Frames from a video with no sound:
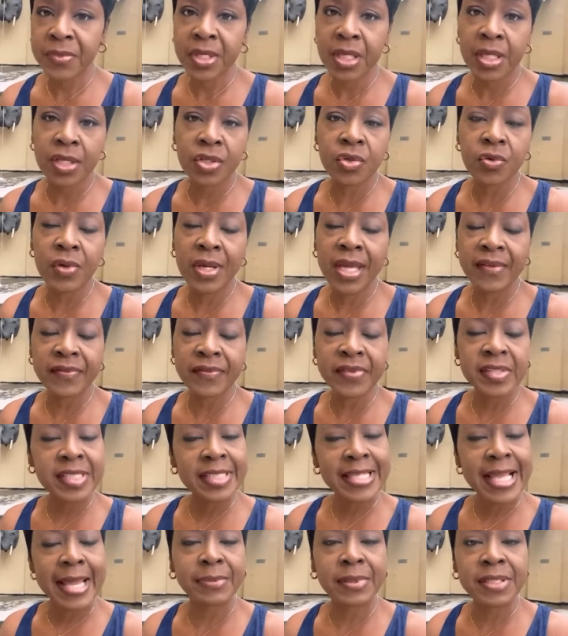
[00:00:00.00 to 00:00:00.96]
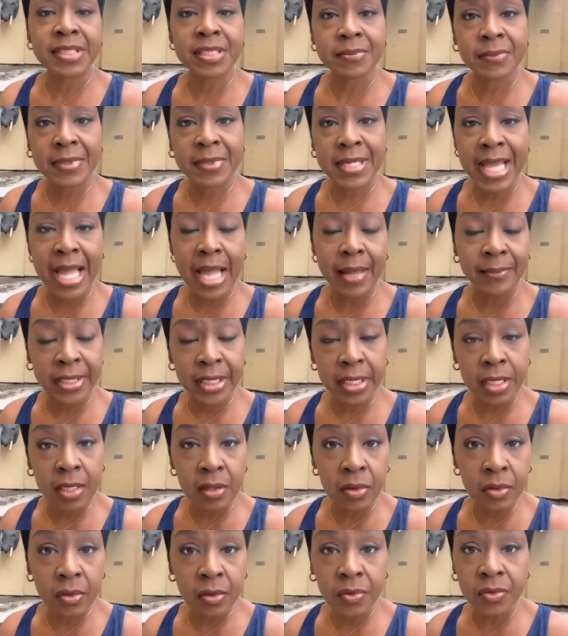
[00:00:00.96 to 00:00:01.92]
and you have established some common
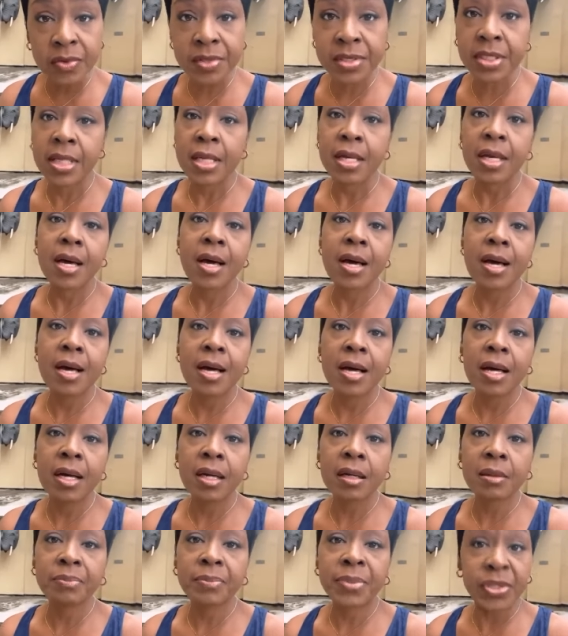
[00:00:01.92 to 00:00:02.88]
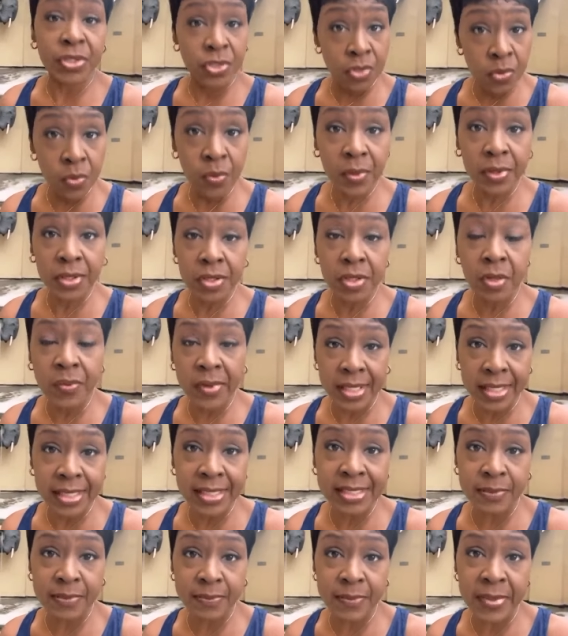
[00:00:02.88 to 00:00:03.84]
goals, but you want to know where
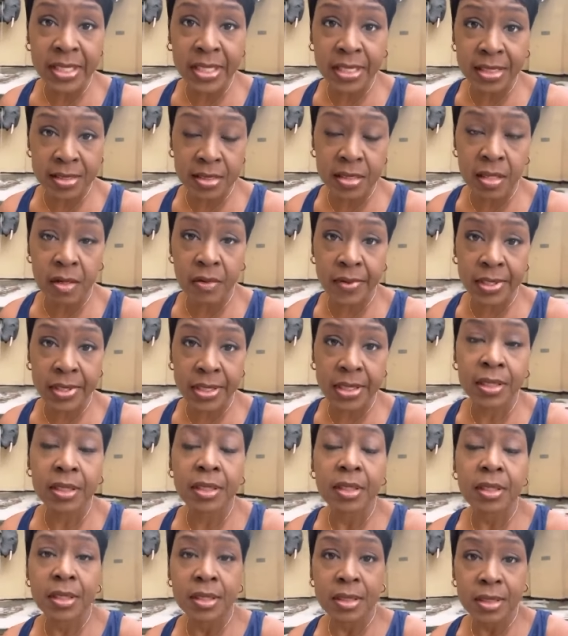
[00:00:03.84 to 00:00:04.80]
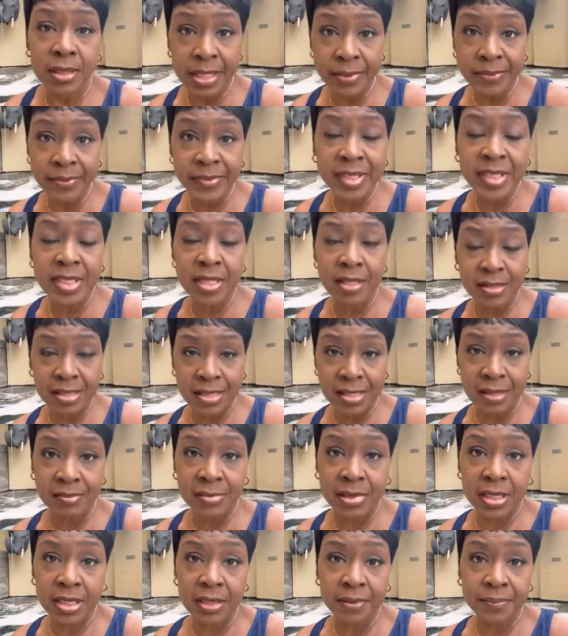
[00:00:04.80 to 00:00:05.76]
his money is going. Let me tell you
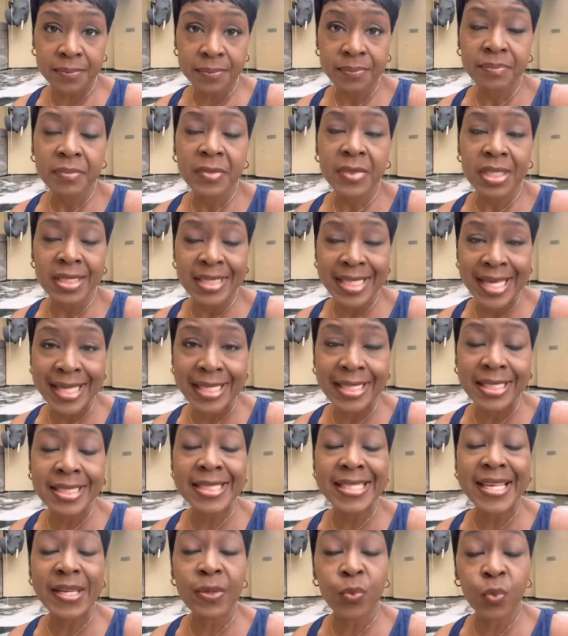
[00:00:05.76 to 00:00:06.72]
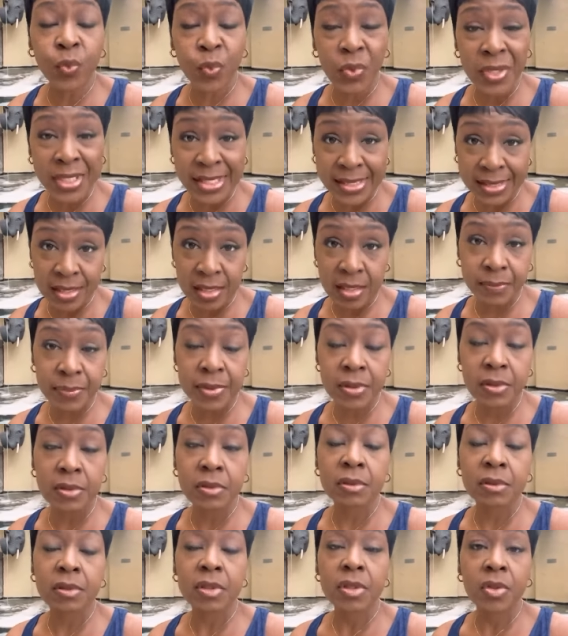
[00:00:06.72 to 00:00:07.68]
something. That is a
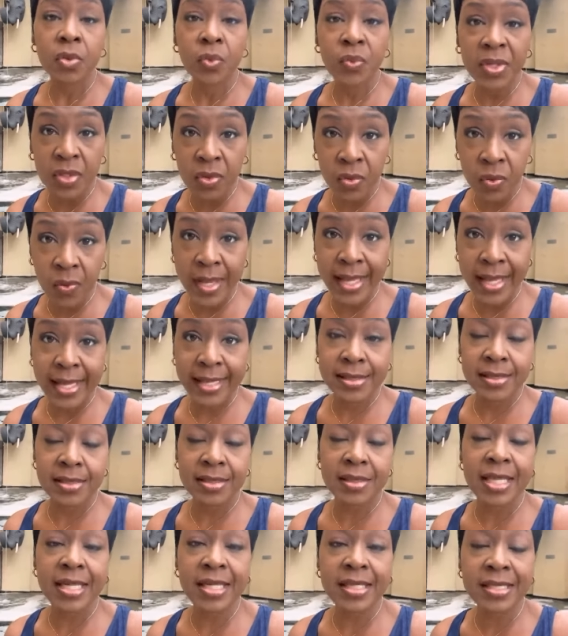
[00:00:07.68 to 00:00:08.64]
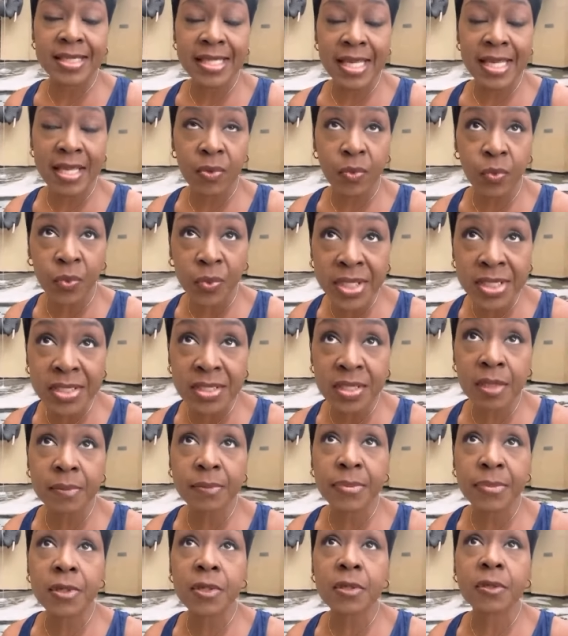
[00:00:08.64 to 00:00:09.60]
reasonable request. That is a
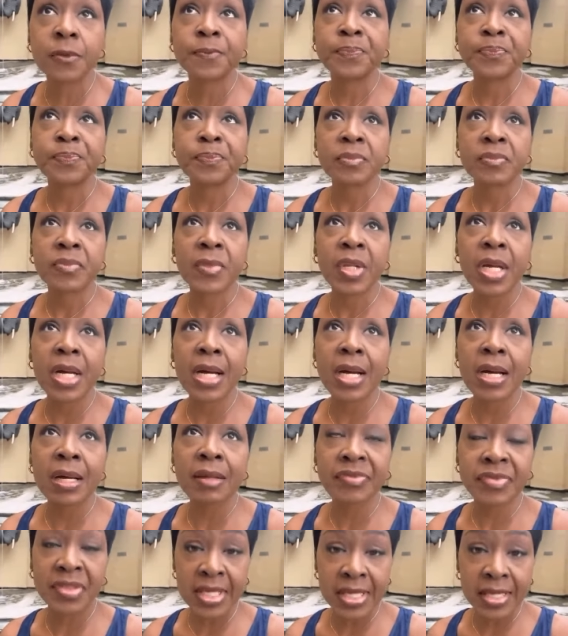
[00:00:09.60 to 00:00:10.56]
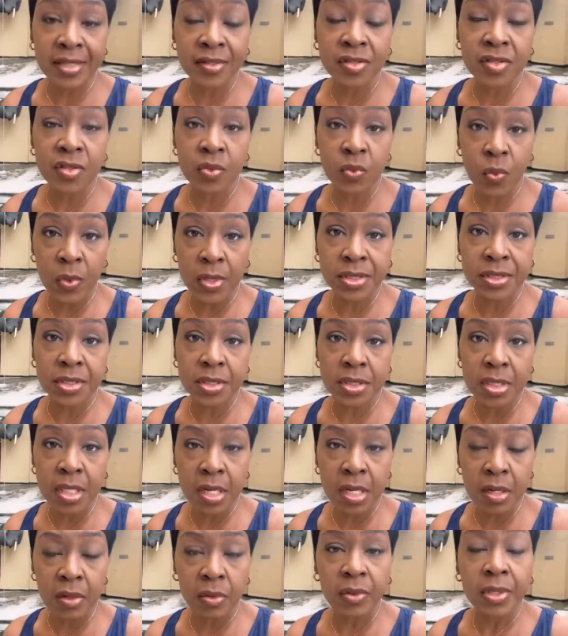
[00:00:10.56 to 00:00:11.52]
reasonable thing to want to
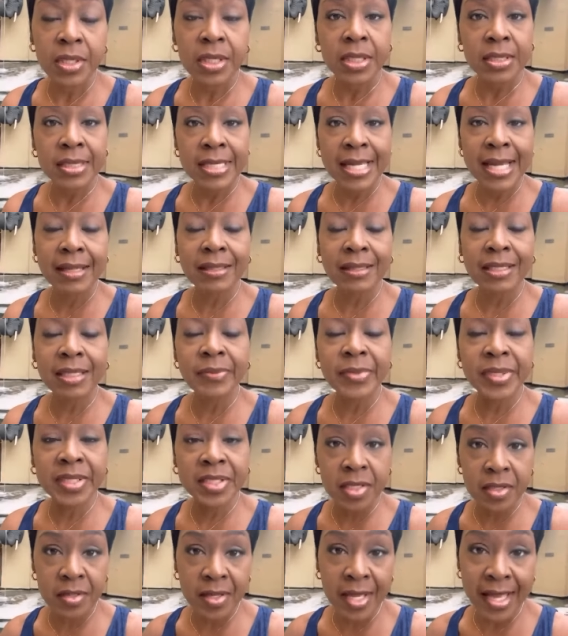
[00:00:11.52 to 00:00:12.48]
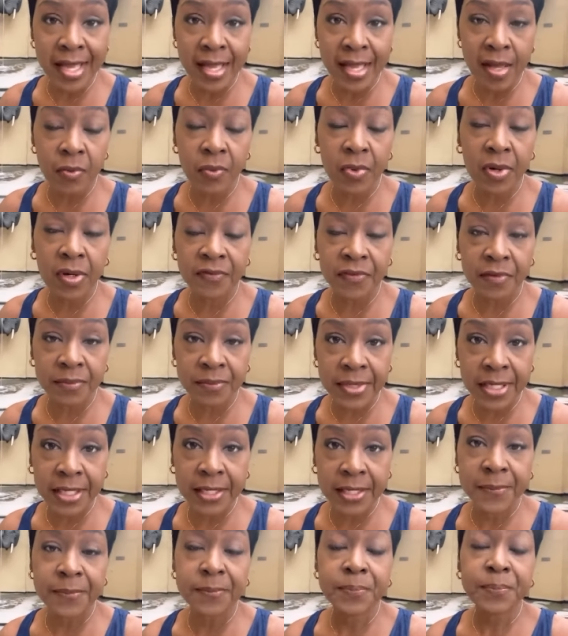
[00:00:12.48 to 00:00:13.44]
know. Now, let me tell you how it worked for
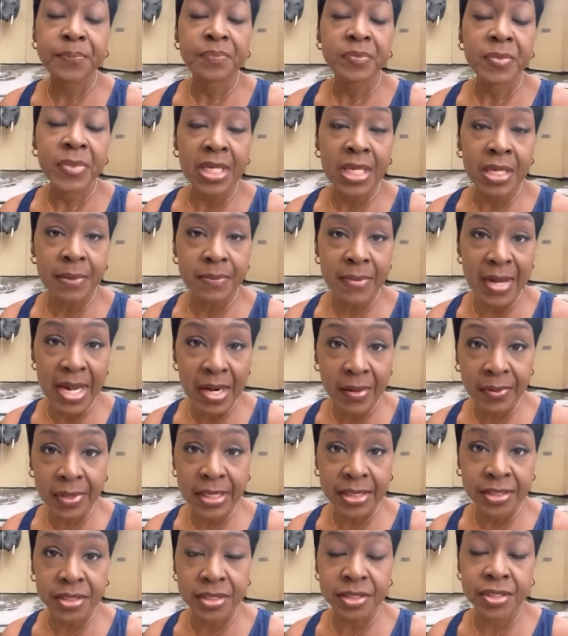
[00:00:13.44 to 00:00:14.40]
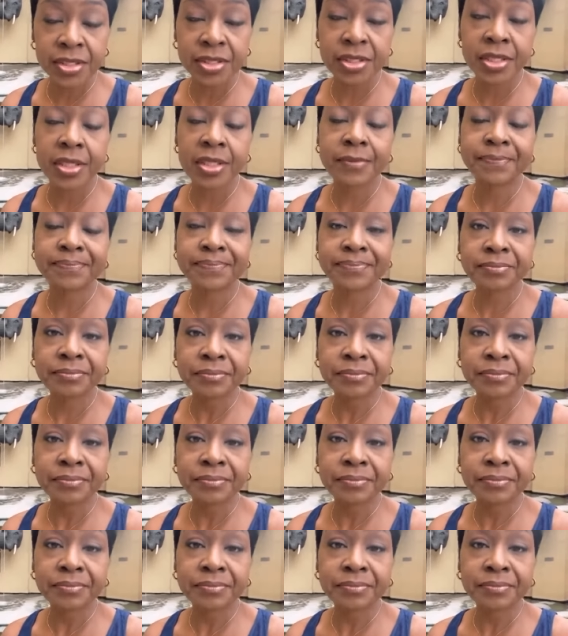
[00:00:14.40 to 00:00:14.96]
me. In my relationship,